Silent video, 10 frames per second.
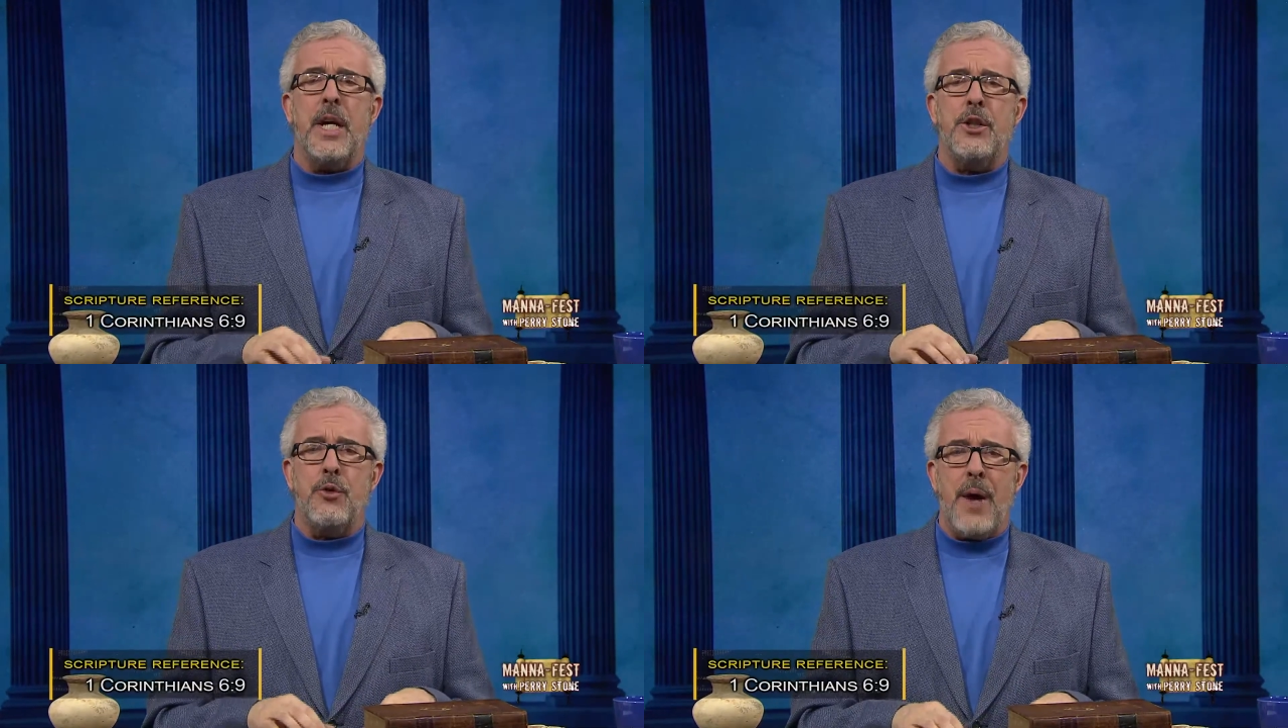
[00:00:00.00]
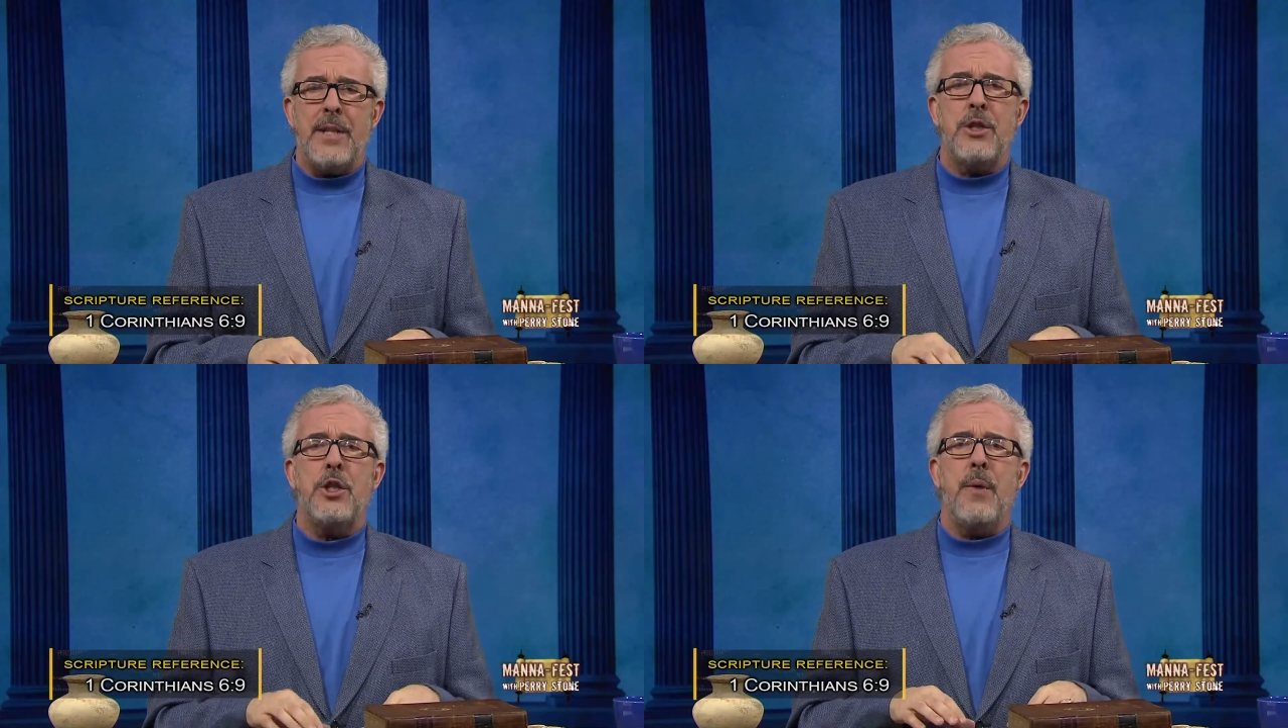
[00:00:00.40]

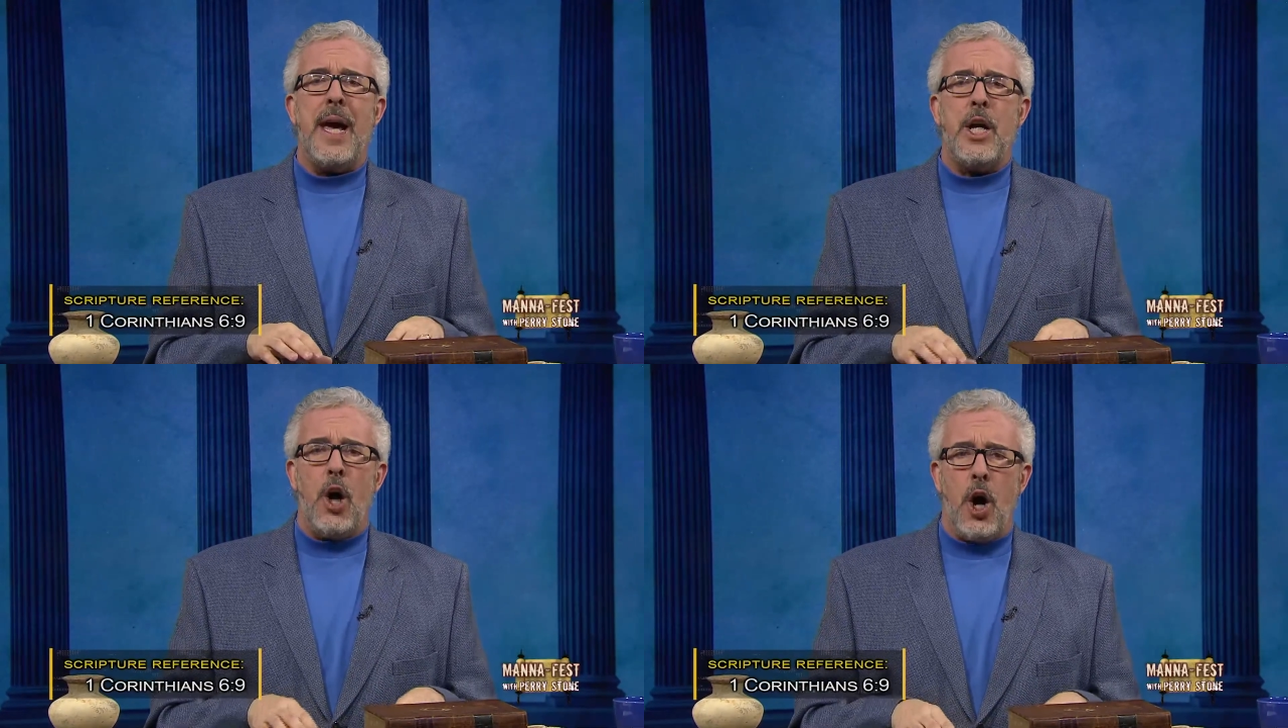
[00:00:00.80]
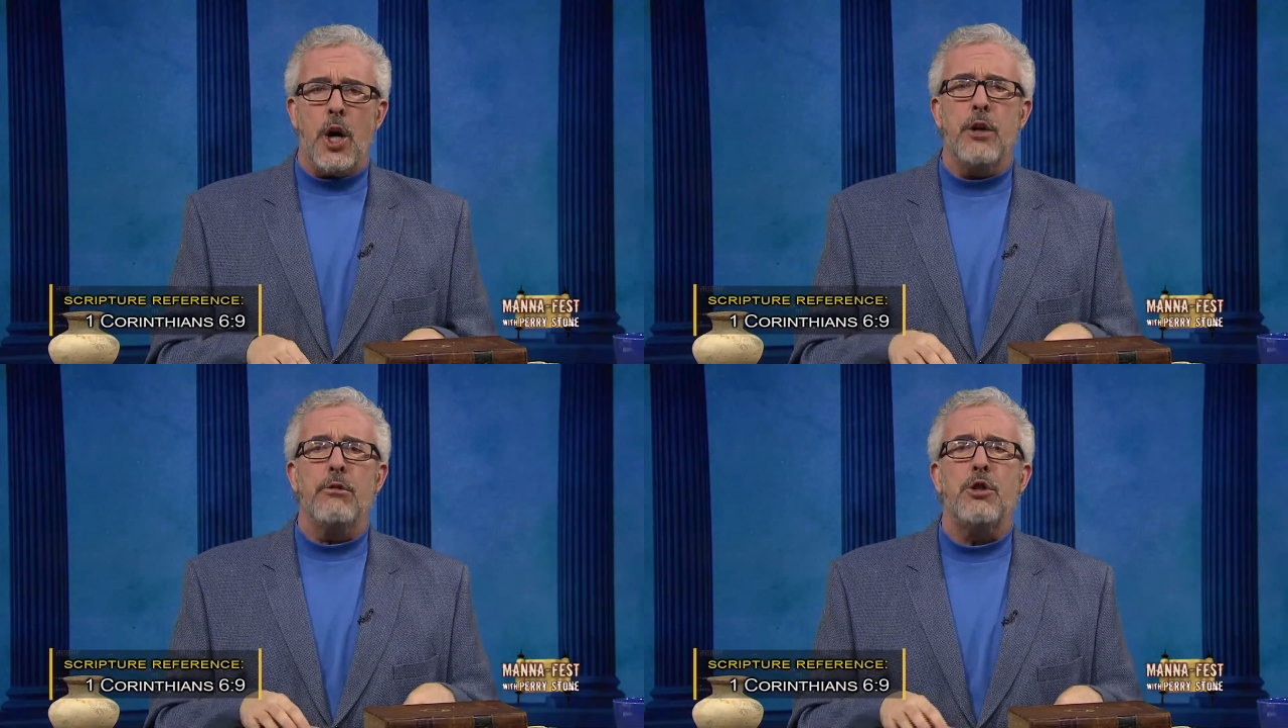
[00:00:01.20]
addressed to a
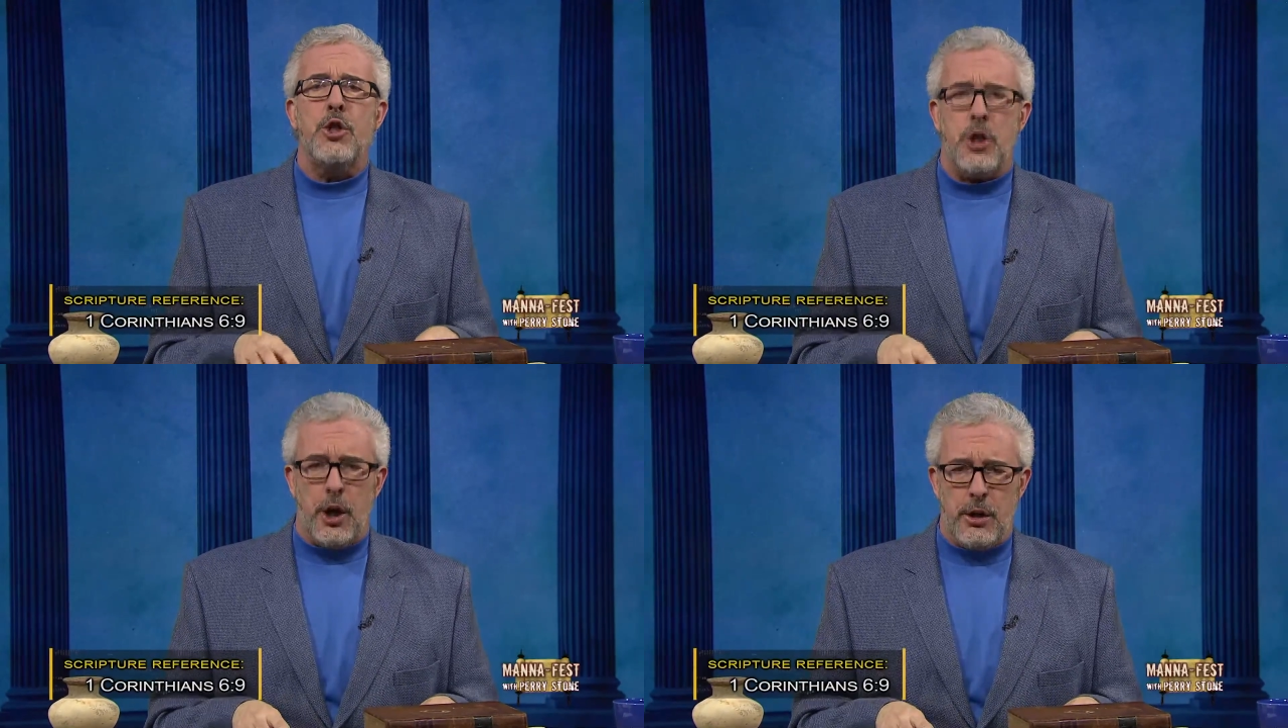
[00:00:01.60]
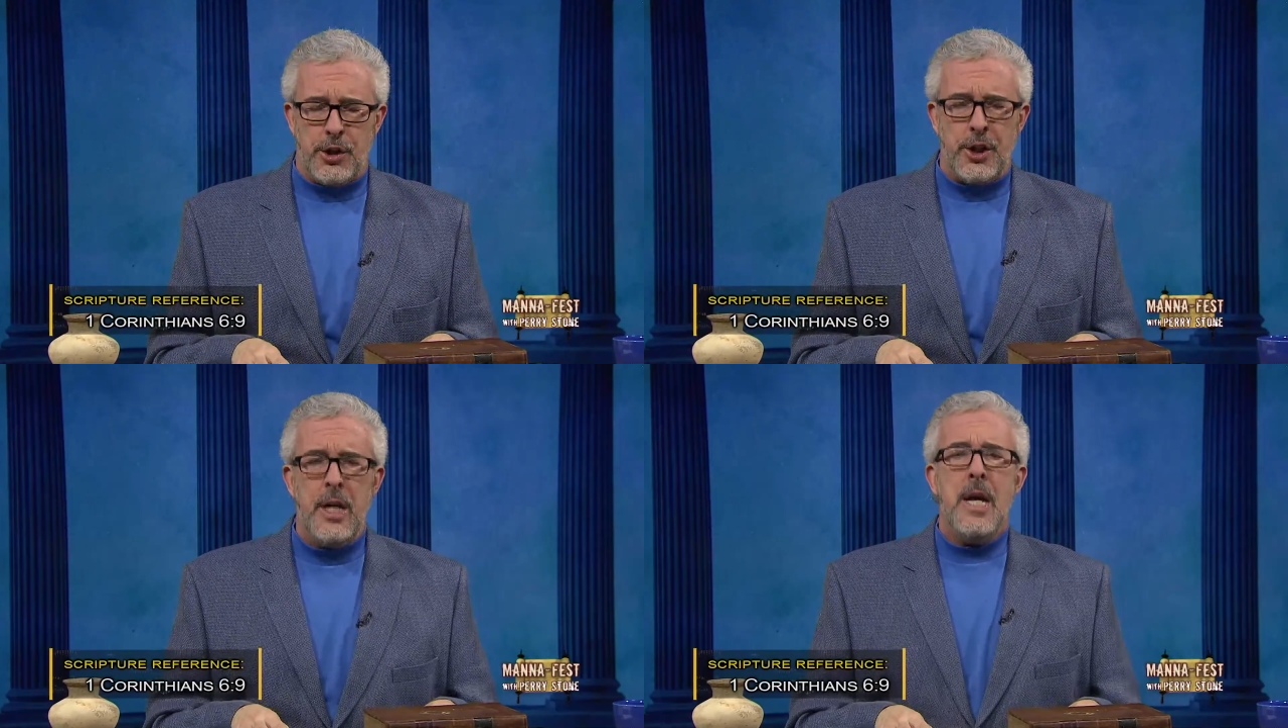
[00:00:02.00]
carnal church